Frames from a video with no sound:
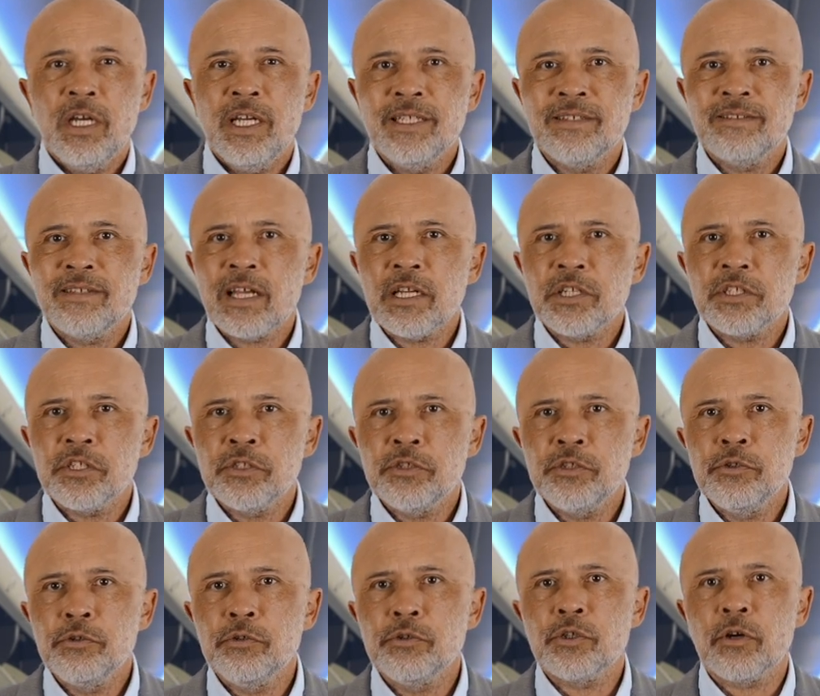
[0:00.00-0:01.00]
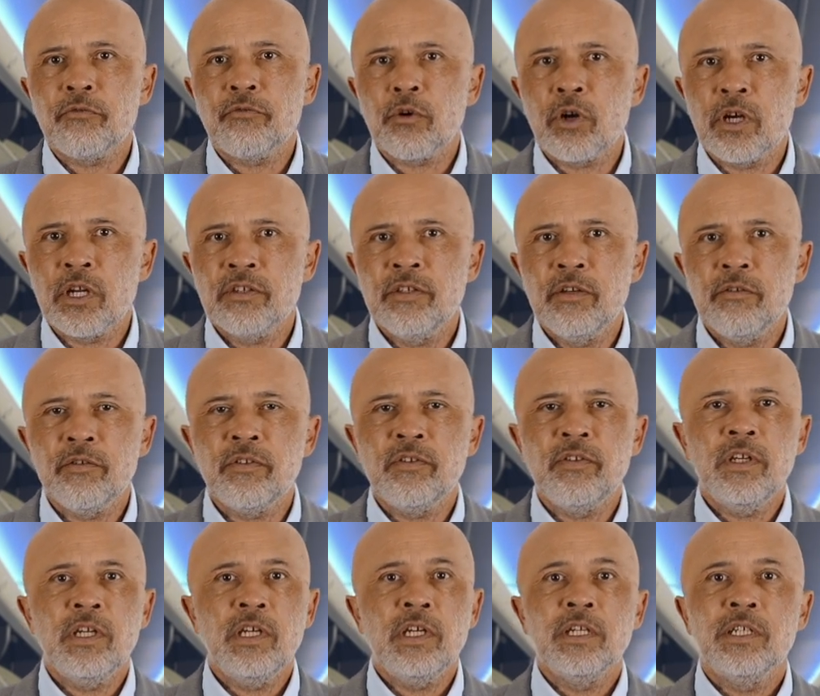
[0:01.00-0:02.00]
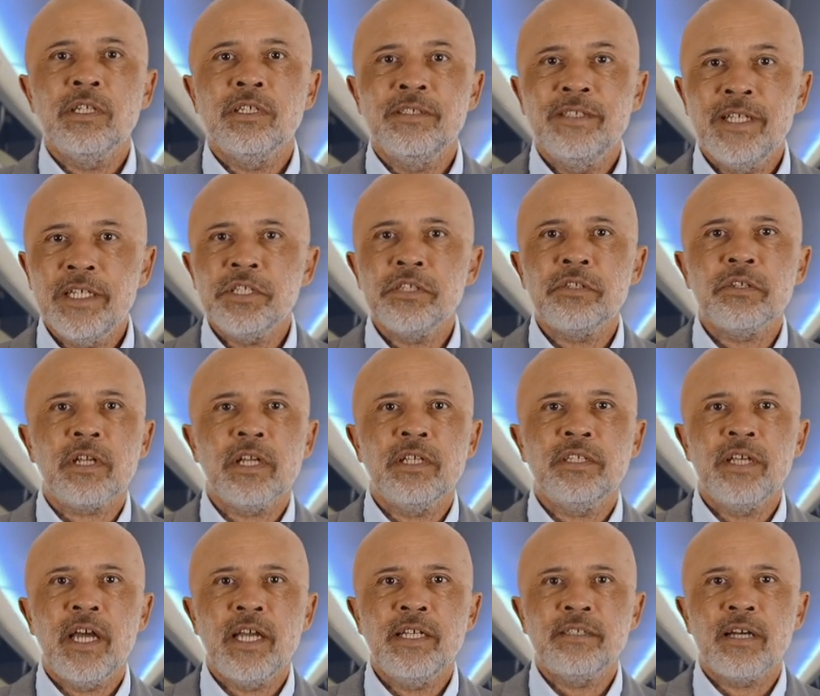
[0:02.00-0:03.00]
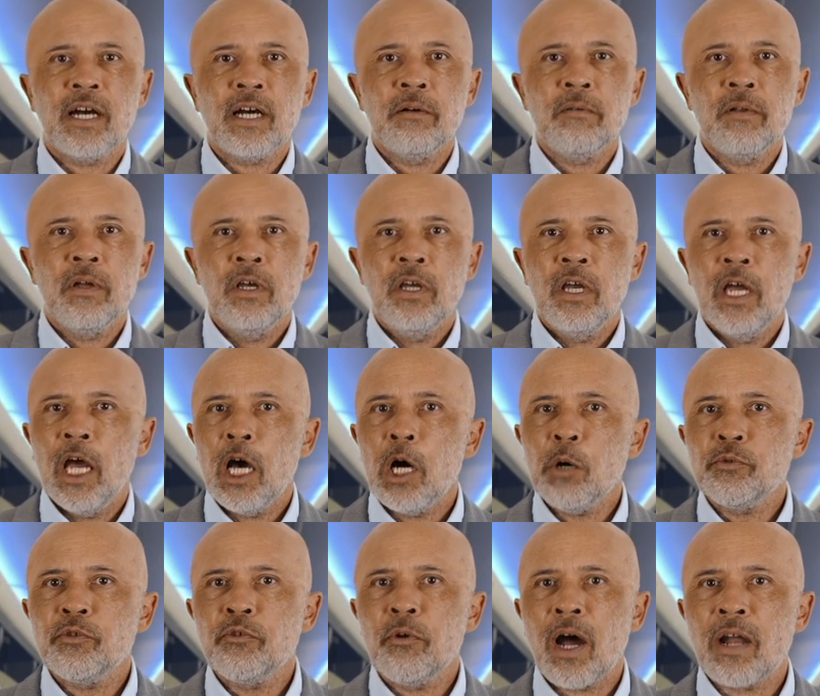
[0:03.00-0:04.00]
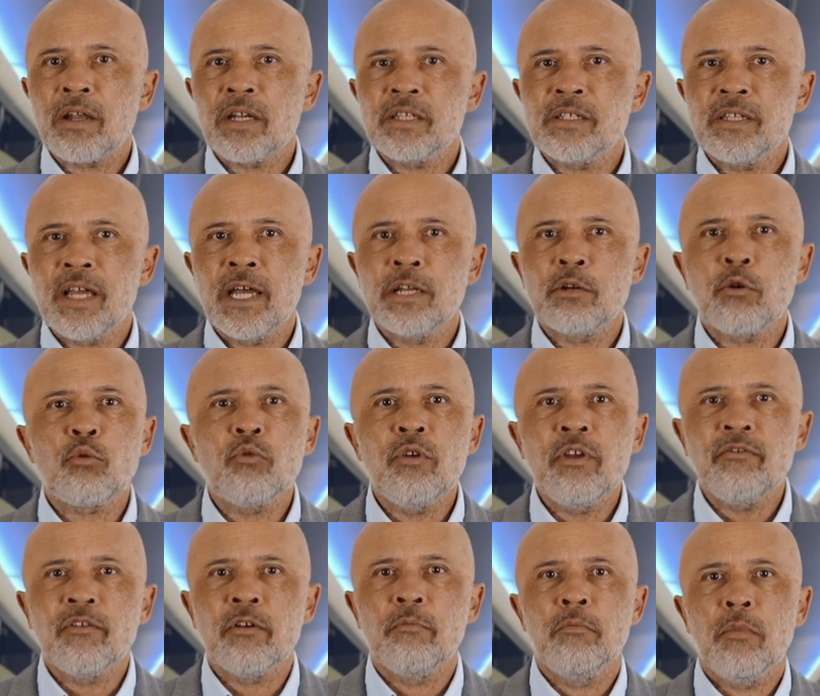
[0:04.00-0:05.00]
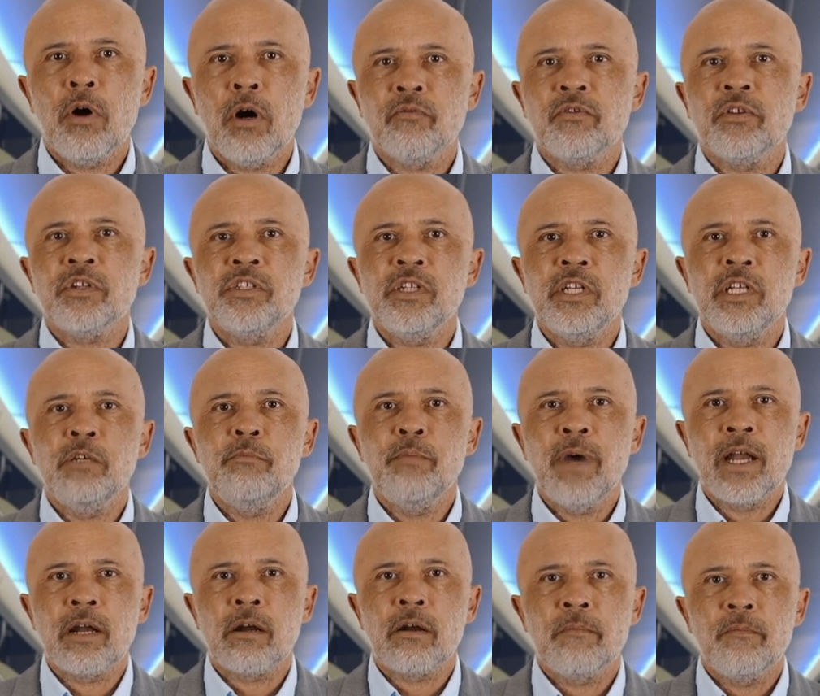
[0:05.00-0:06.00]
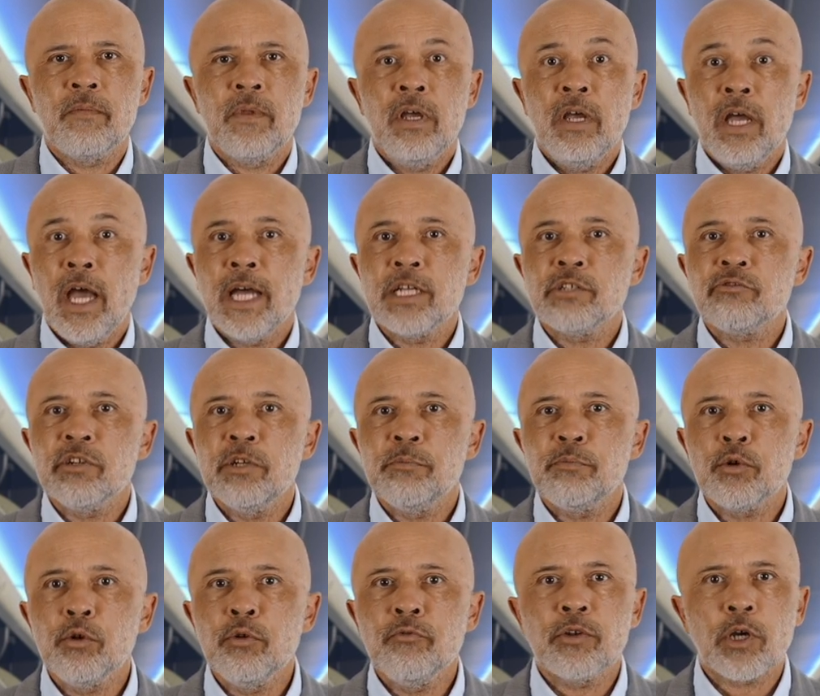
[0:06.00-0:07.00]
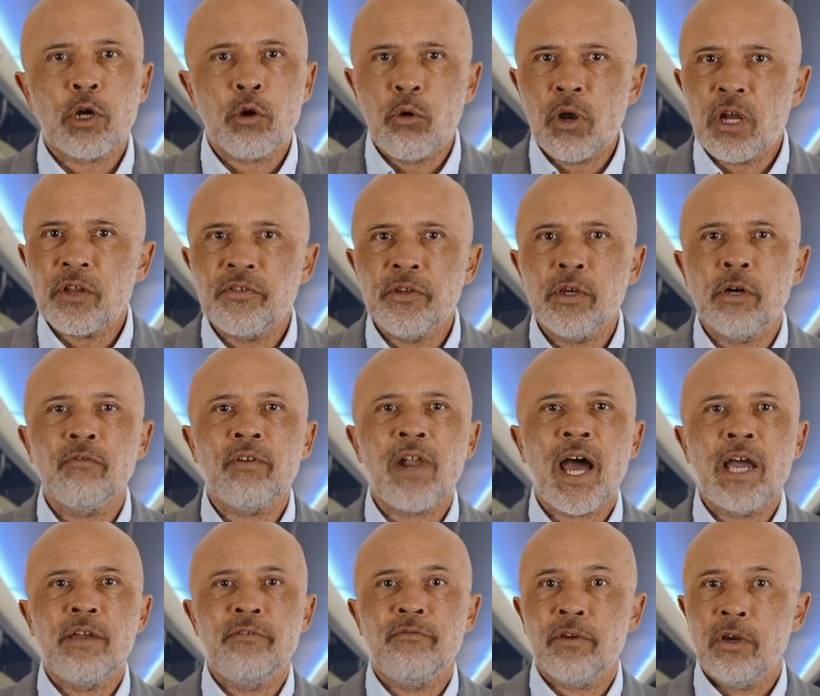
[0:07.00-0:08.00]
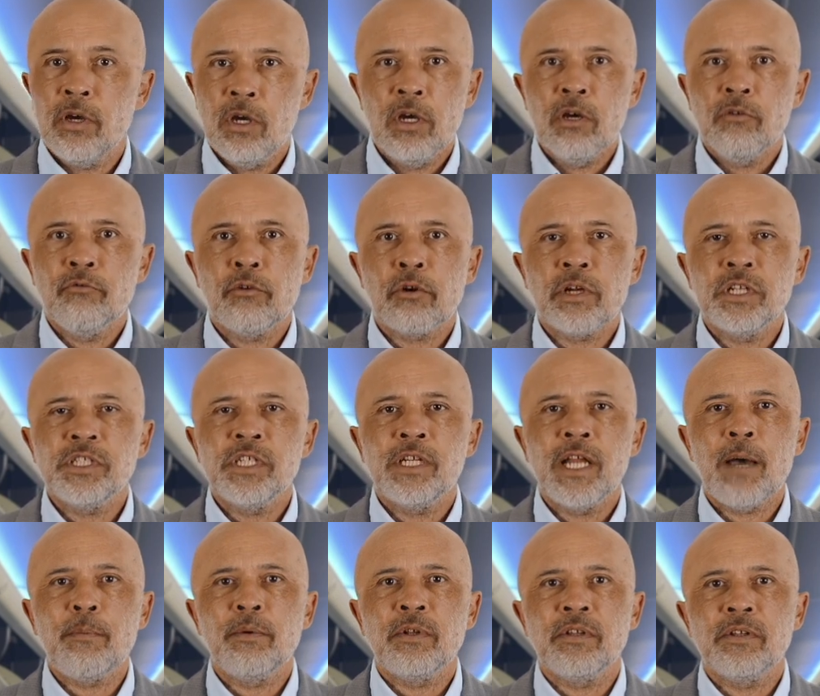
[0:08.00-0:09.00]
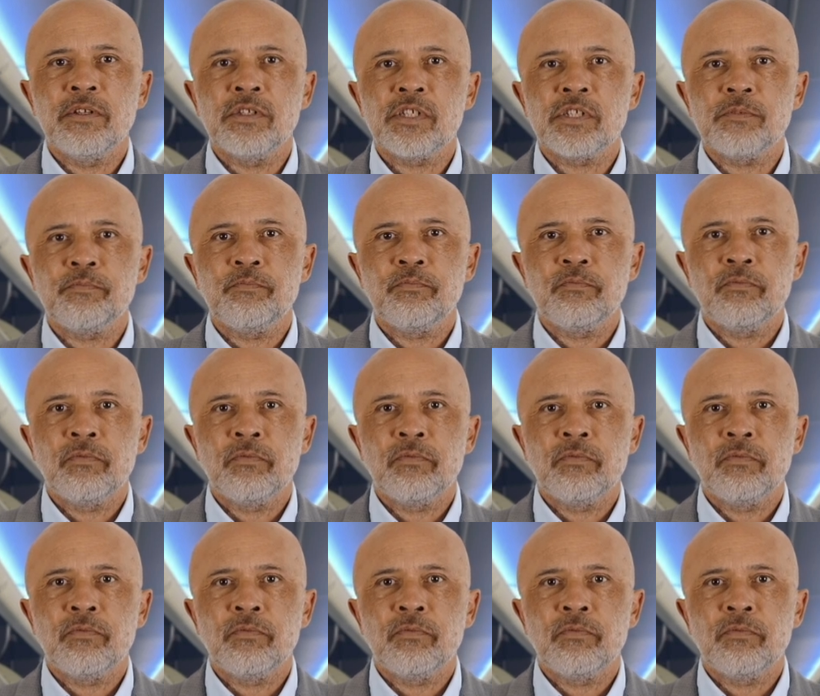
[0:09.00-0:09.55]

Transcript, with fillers: Intelligent use of connectivity, digital and data help to understand the rhythm of the city better and to improve the quality of life for its inhabitants.